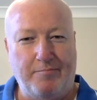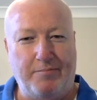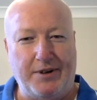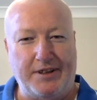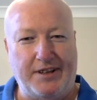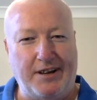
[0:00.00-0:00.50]

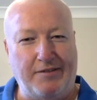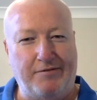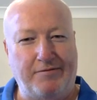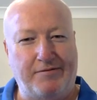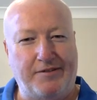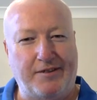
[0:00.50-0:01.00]
but
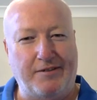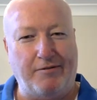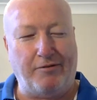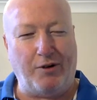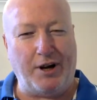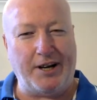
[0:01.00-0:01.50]
they've
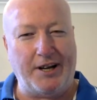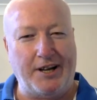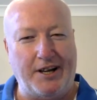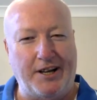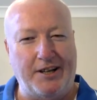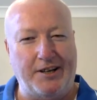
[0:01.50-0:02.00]
divided
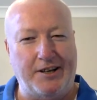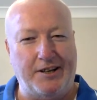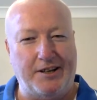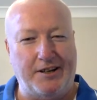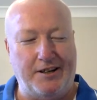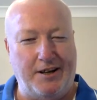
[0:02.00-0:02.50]
it
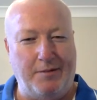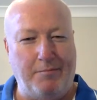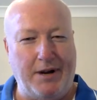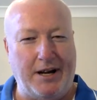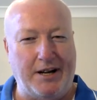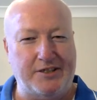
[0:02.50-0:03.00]
in a
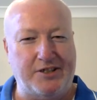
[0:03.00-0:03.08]
manner.